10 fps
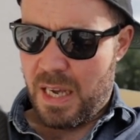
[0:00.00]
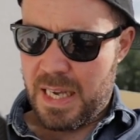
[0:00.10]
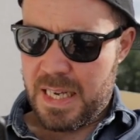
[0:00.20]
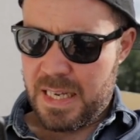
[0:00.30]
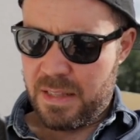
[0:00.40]

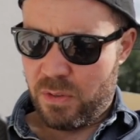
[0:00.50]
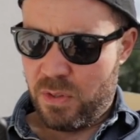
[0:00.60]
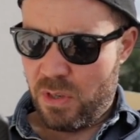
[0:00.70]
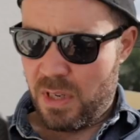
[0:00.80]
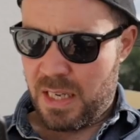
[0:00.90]
Uh, they'll
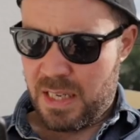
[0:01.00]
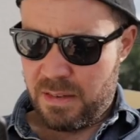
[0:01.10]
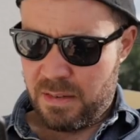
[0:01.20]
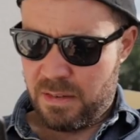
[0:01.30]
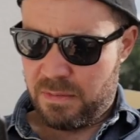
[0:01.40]
not
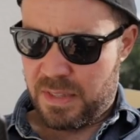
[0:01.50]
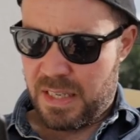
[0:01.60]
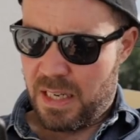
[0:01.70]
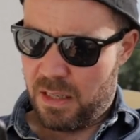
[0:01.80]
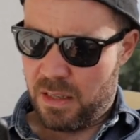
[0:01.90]
have
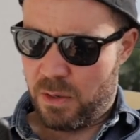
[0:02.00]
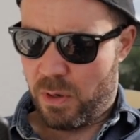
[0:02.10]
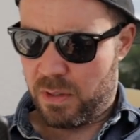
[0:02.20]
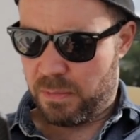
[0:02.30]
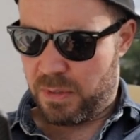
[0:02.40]
nearly the
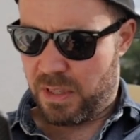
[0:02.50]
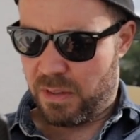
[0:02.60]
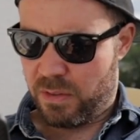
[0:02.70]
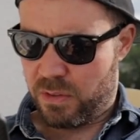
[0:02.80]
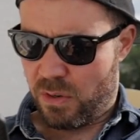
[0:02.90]
quality
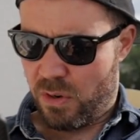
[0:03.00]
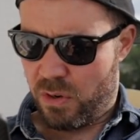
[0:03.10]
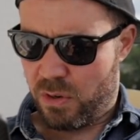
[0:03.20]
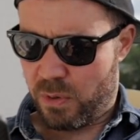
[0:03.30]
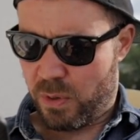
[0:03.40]
materials
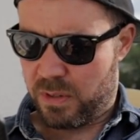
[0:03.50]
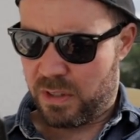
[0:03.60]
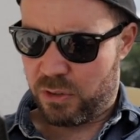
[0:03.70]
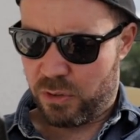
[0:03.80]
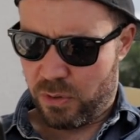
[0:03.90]
or
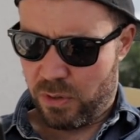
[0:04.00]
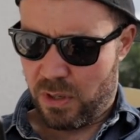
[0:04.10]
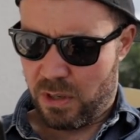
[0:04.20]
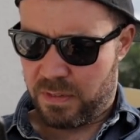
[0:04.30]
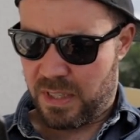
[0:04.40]
quality control
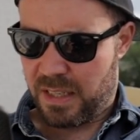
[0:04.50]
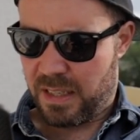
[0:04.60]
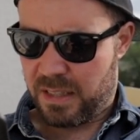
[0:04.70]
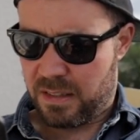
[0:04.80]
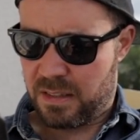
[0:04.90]
of a
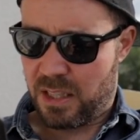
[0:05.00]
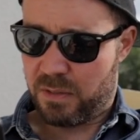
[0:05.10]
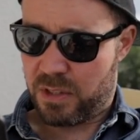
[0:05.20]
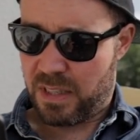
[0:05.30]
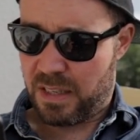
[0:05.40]
dedicated
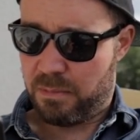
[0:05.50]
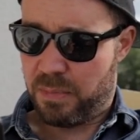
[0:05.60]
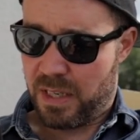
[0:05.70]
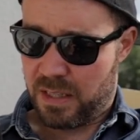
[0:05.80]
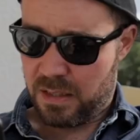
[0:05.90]
Selvage denim
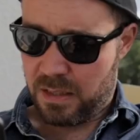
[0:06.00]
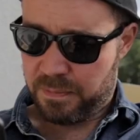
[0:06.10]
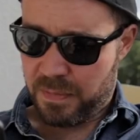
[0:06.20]
brand.